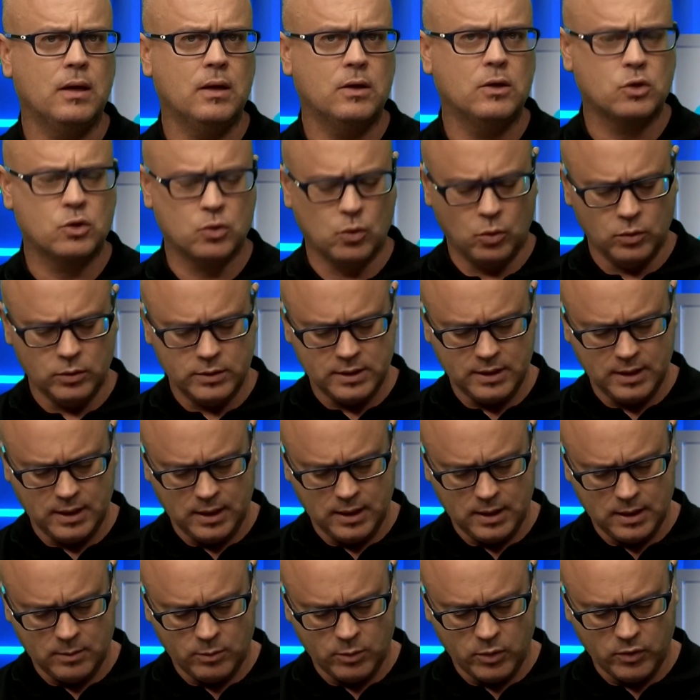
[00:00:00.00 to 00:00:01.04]
sort
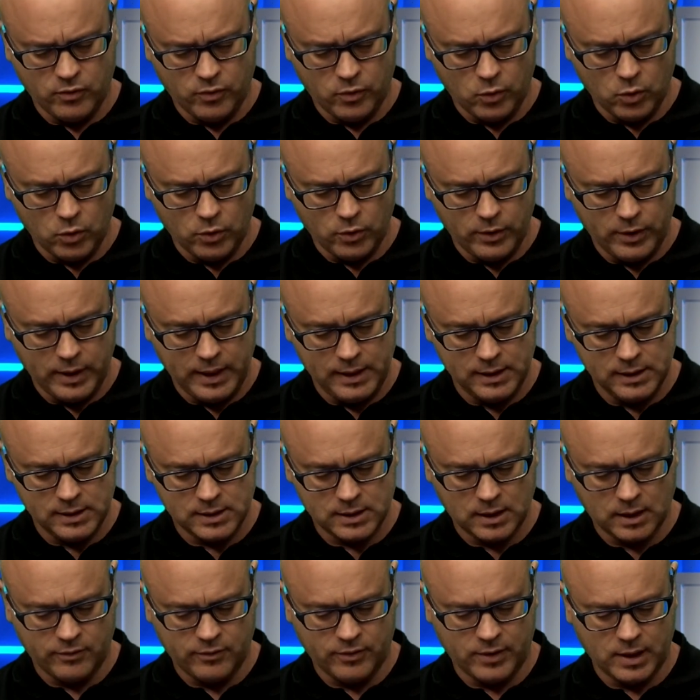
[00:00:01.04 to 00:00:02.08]
in number 4, Green
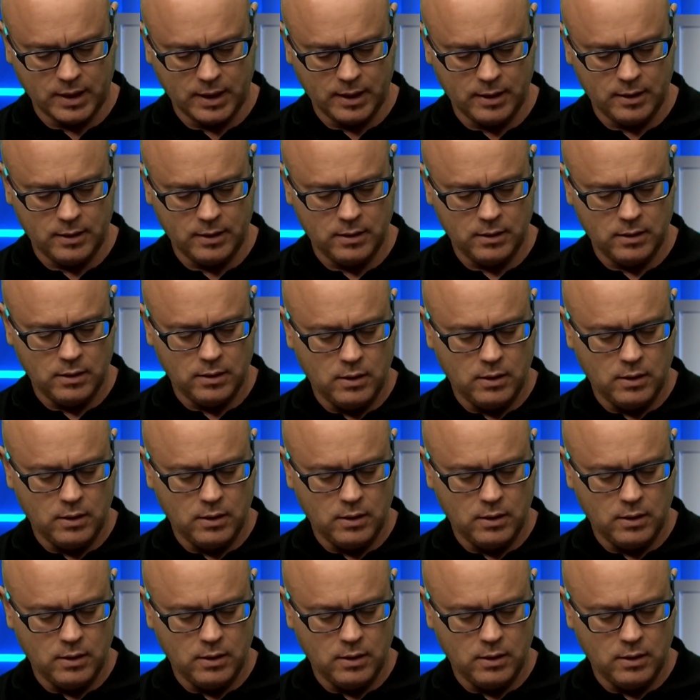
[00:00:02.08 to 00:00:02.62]
Sapphire.